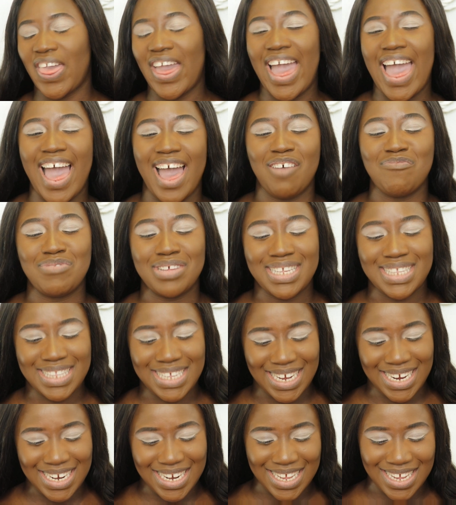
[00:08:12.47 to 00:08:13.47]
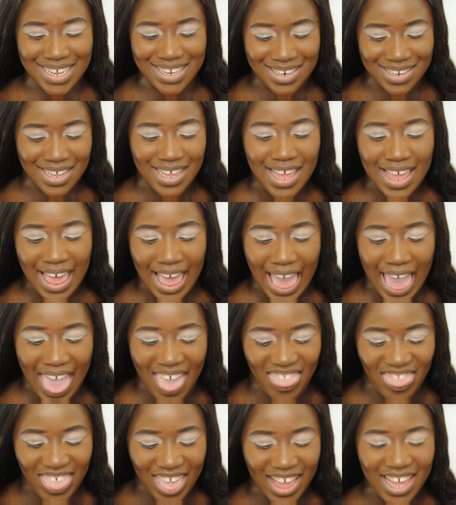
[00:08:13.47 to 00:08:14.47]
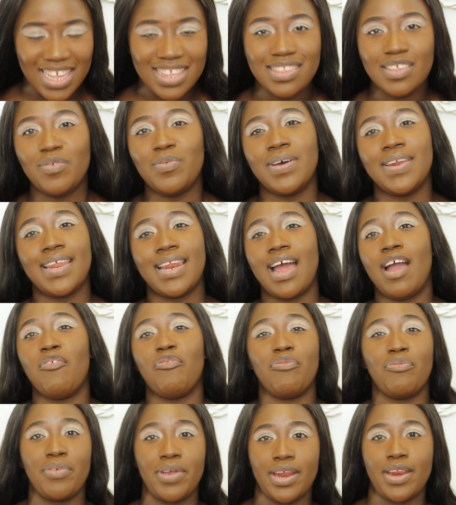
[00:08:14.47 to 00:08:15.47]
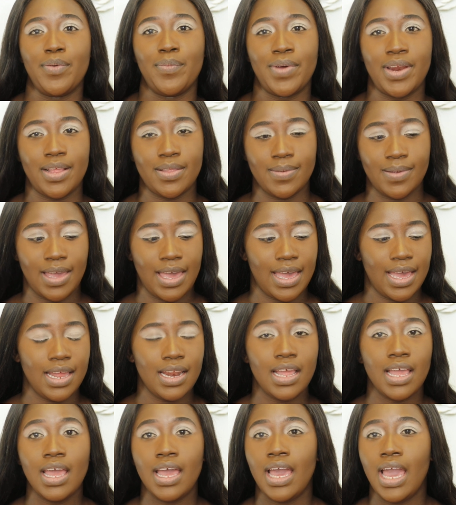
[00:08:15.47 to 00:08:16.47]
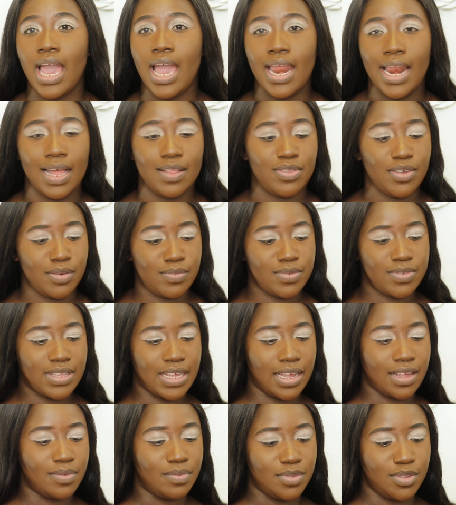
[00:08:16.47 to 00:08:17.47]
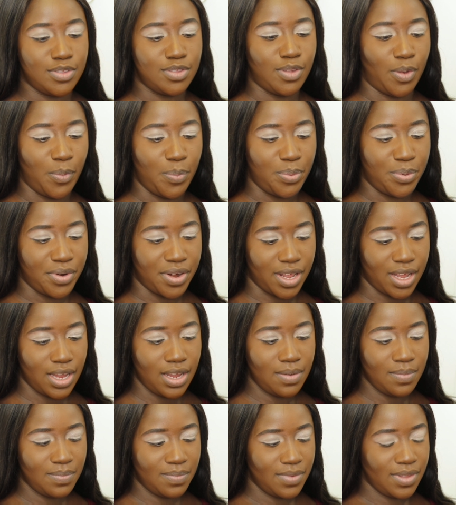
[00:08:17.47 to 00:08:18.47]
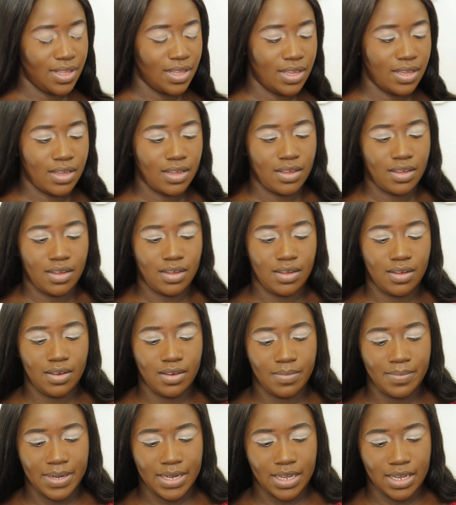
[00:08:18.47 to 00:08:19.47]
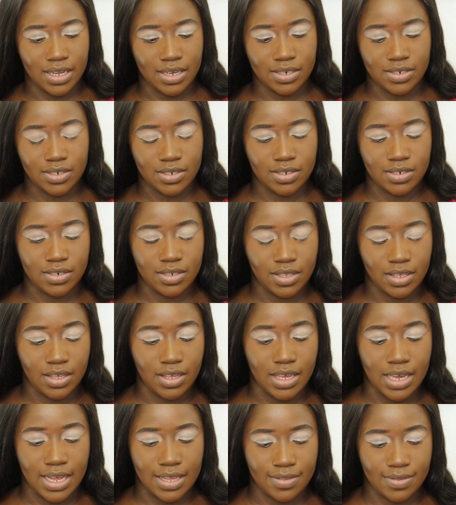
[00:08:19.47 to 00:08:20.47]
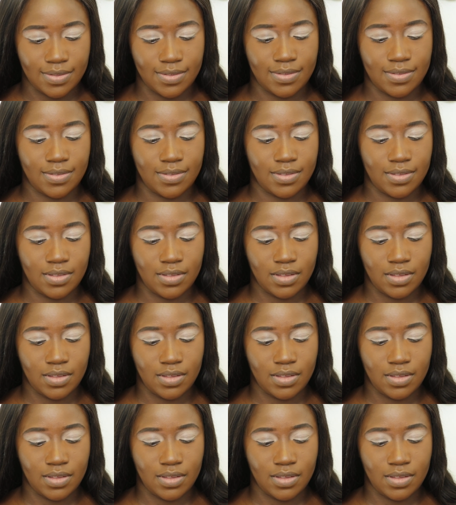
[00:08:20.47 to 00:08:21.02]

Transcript: I'm excited. I think it's the one that I really wanted to get, and I thought it was like so pretty. Oh my gosh, yes.